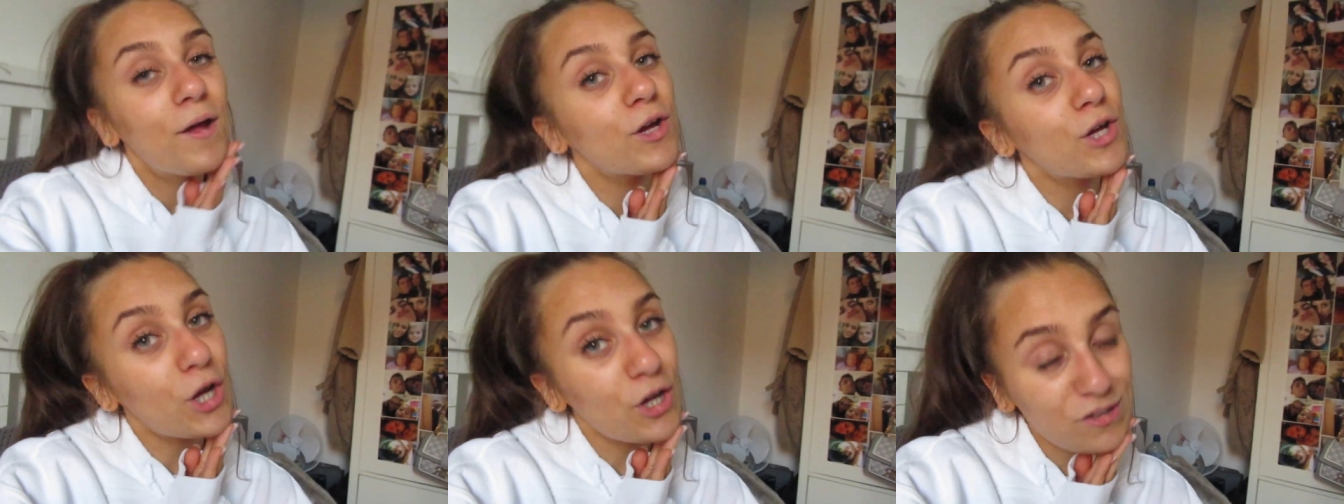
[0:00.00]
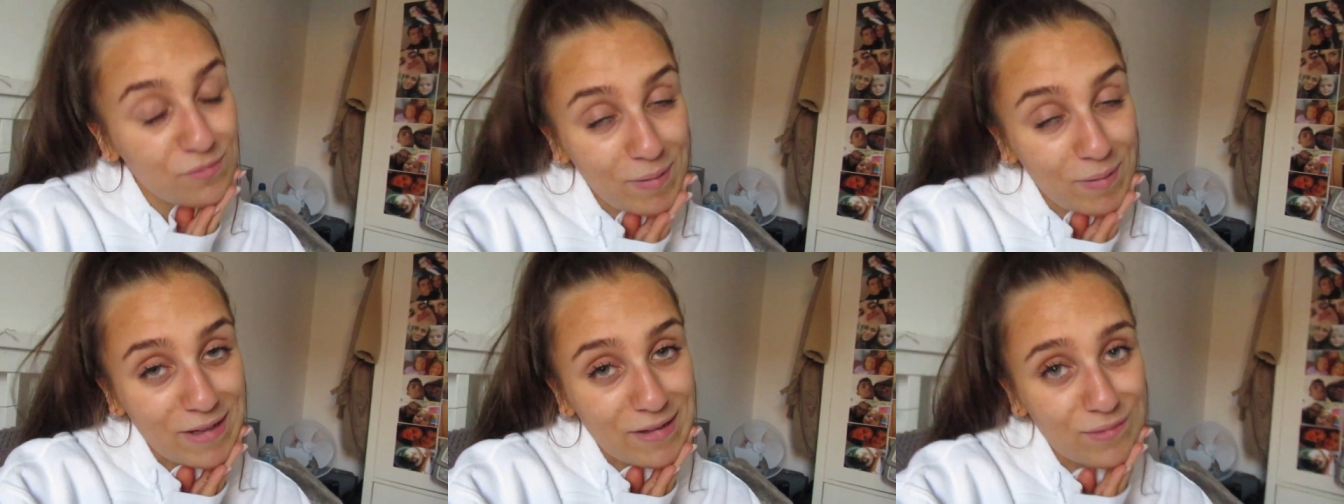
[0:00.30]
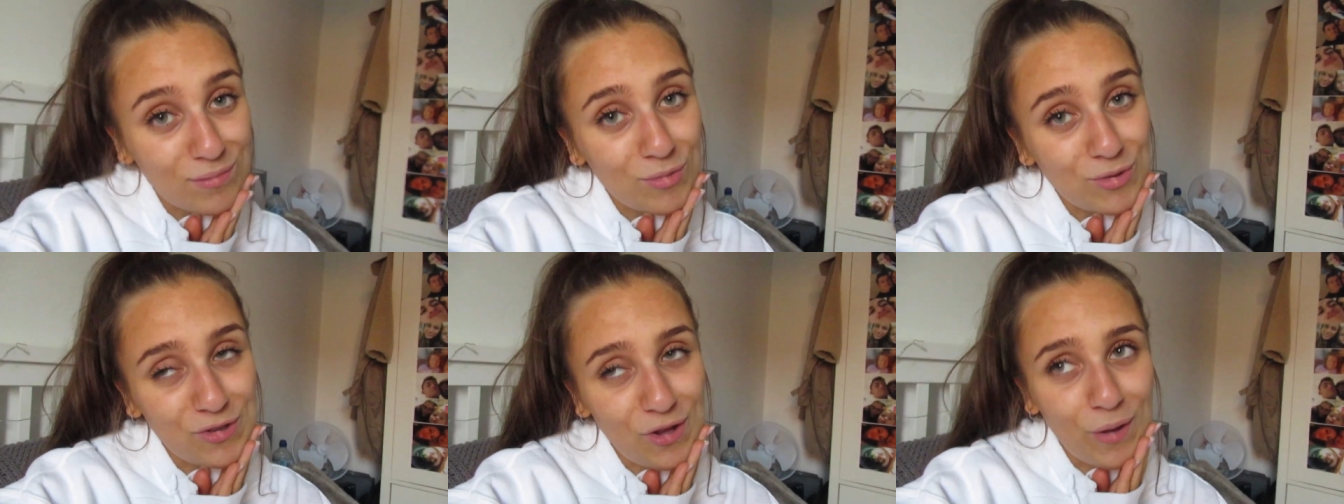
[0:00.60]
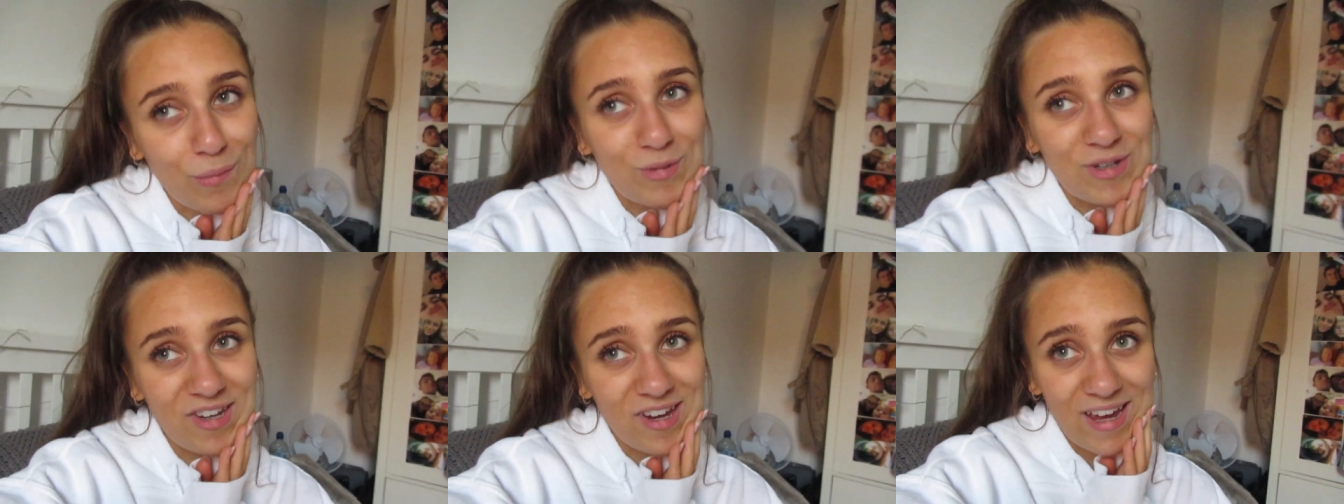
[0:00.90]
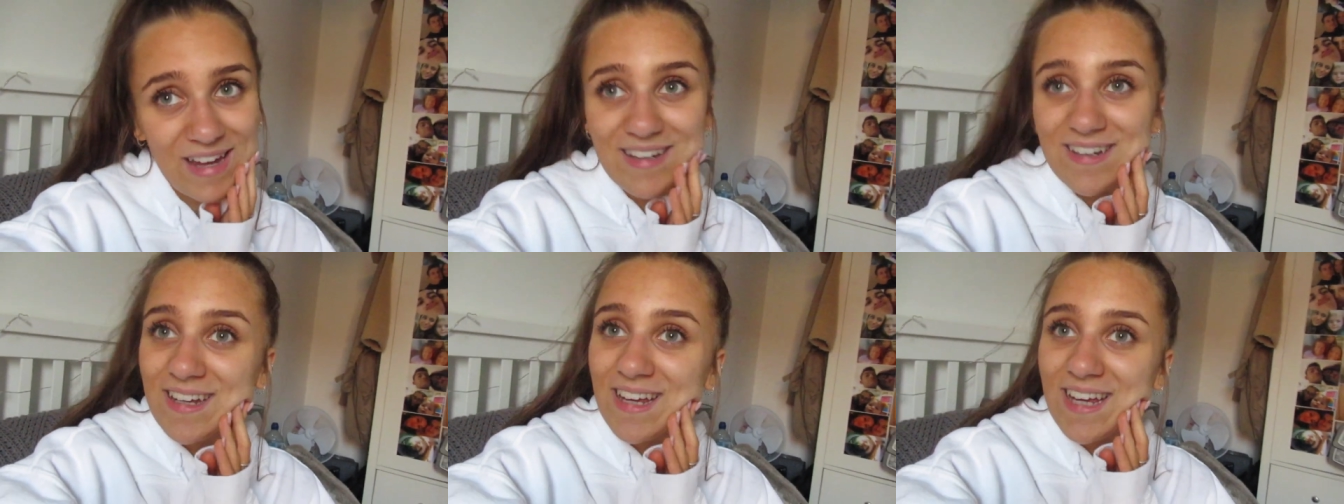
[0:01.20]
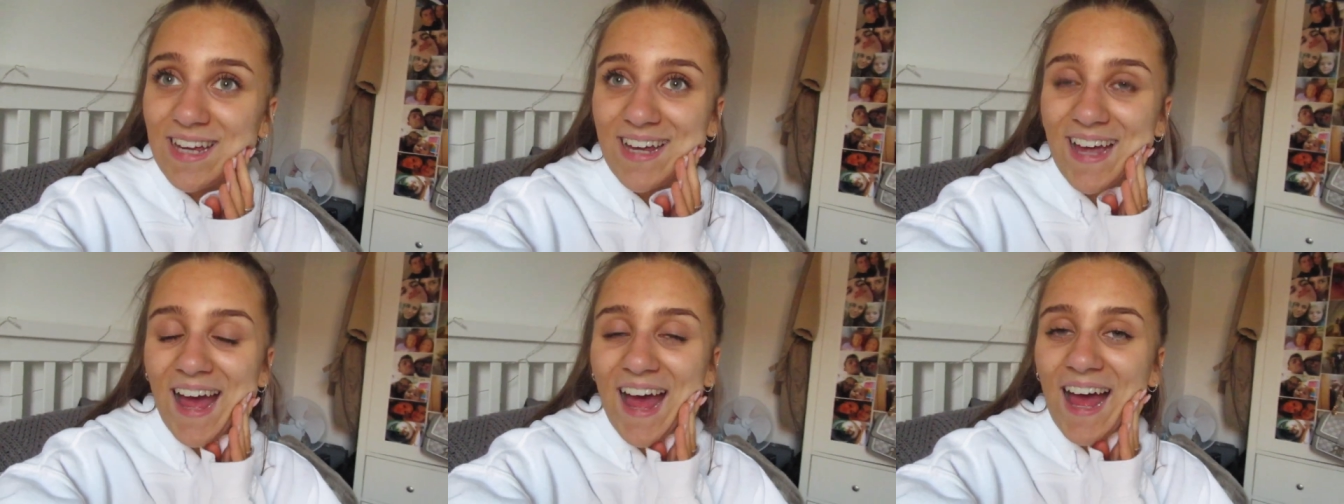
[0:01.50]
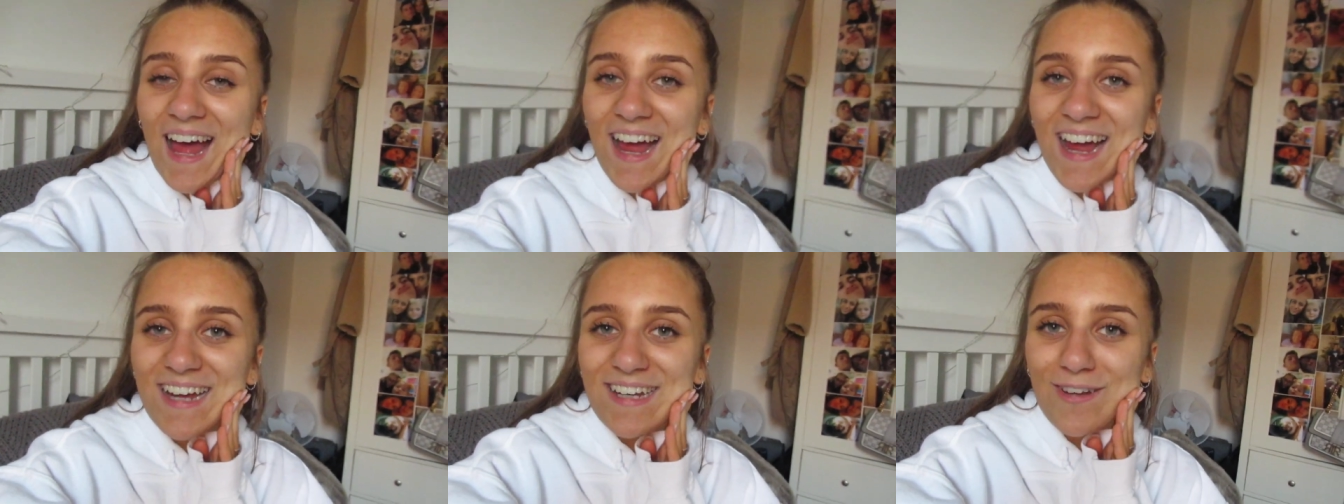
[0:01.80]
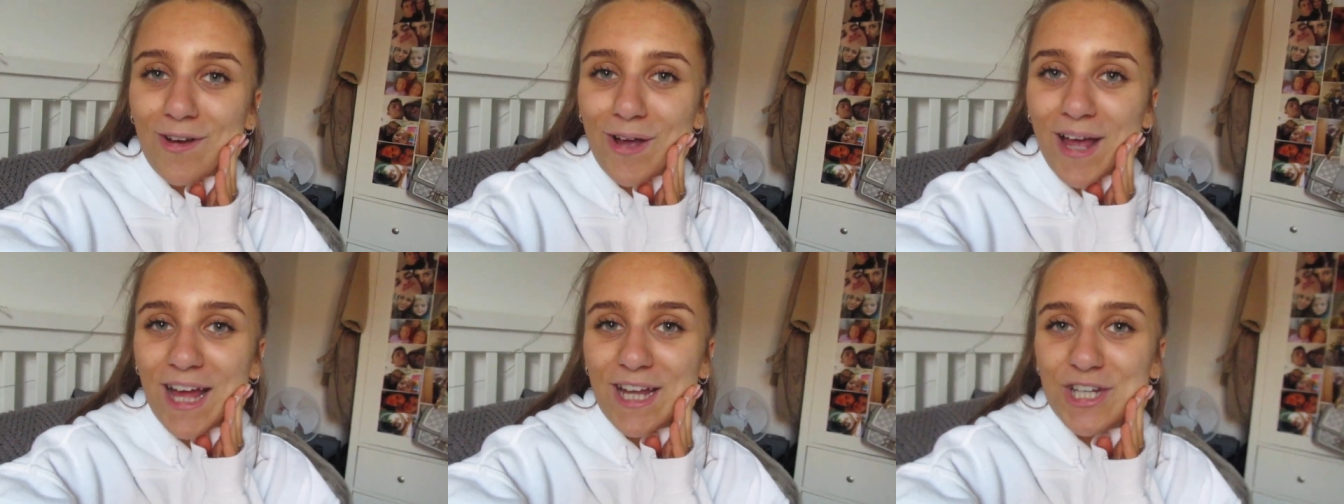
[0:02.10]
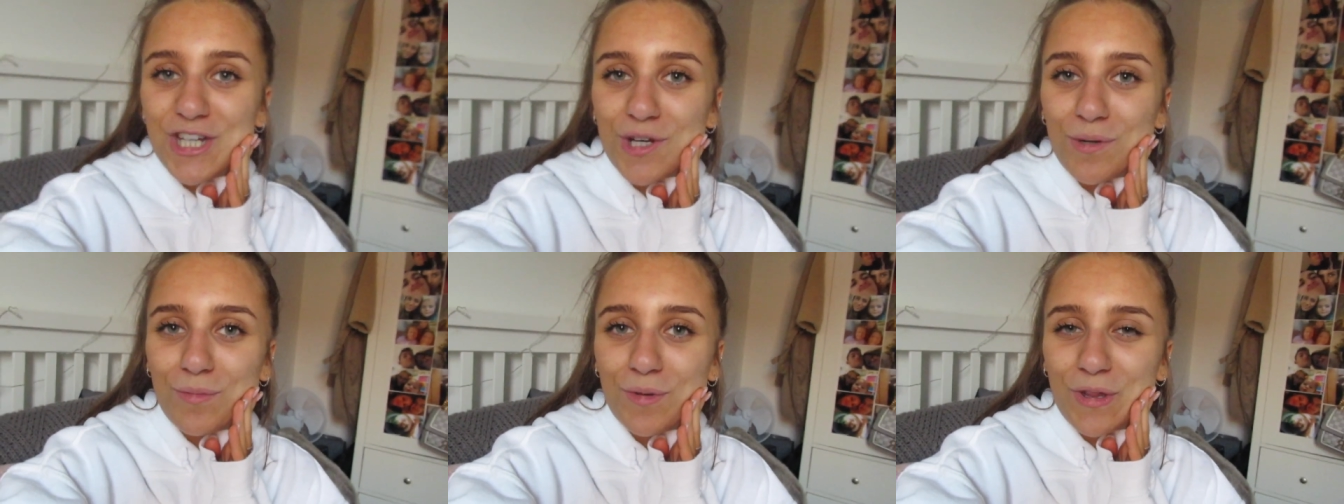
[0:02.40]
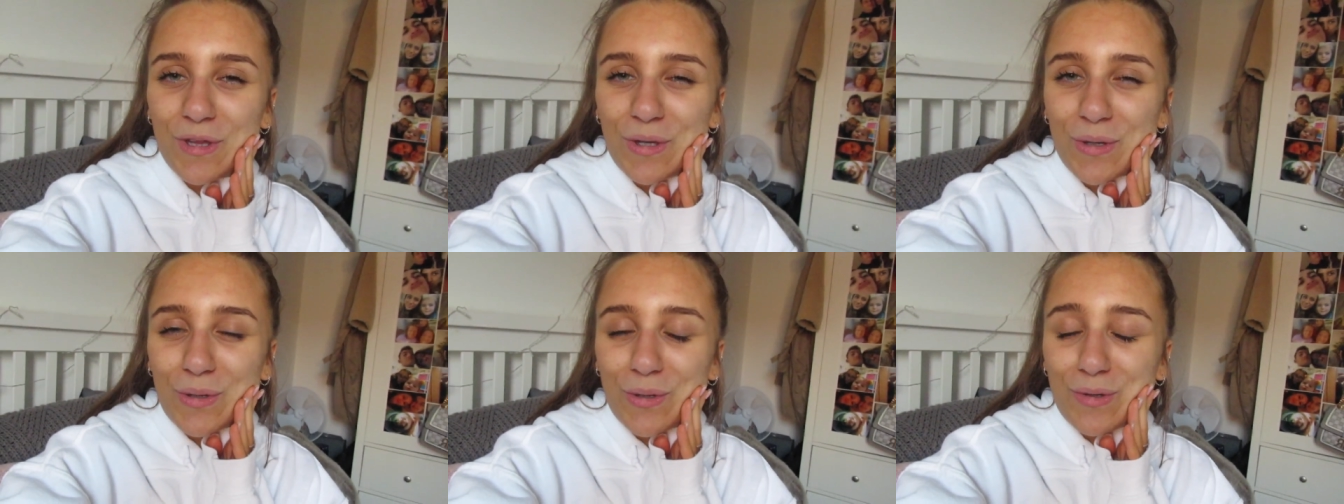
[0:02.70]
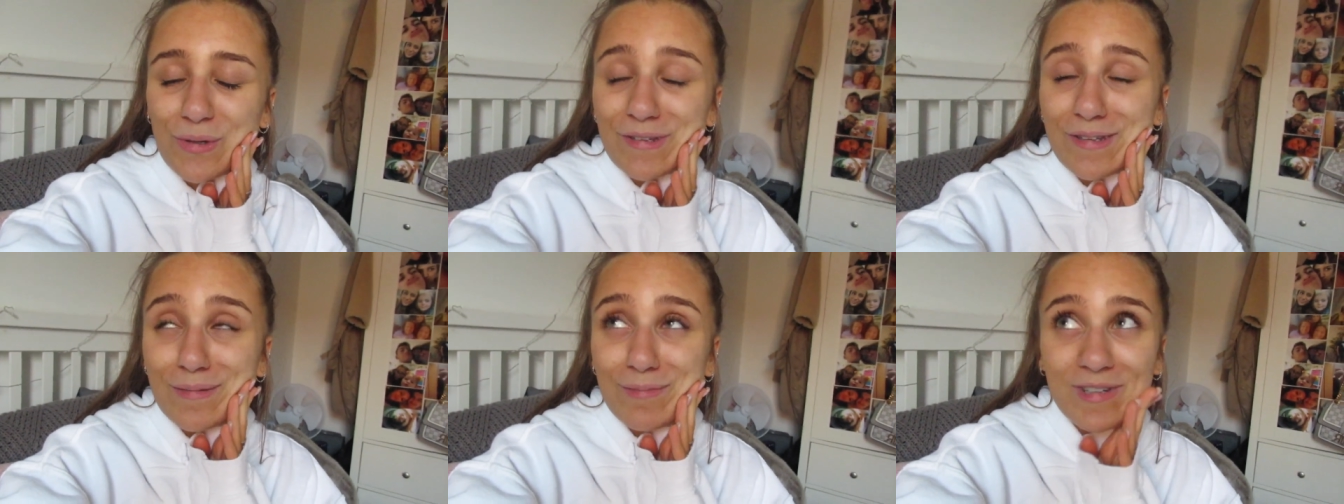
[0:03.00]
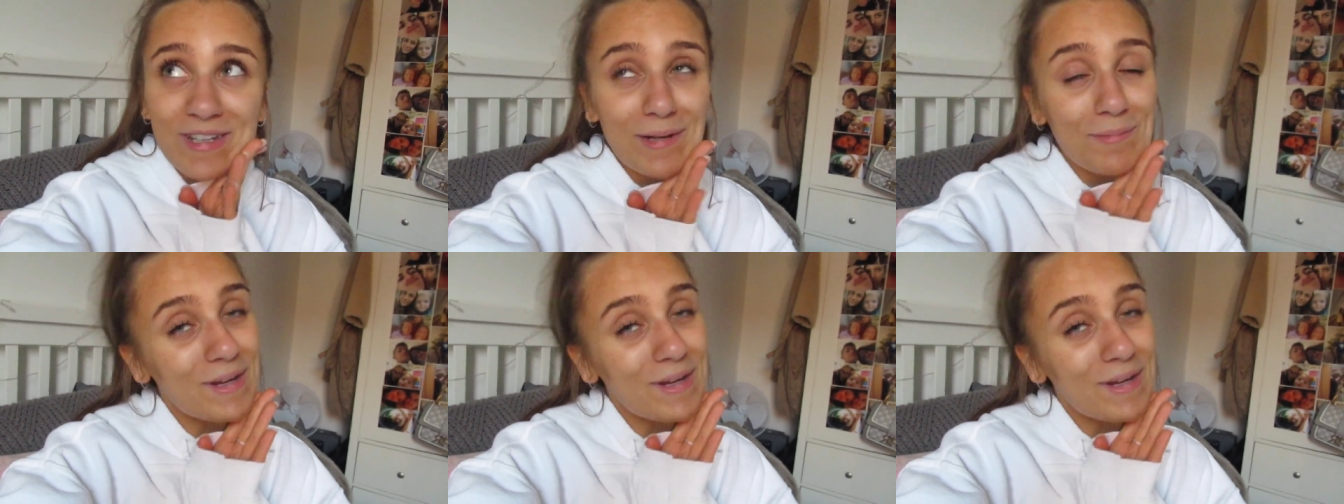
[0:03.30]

go spend some more time with Teddy and I'll catch up with you sometime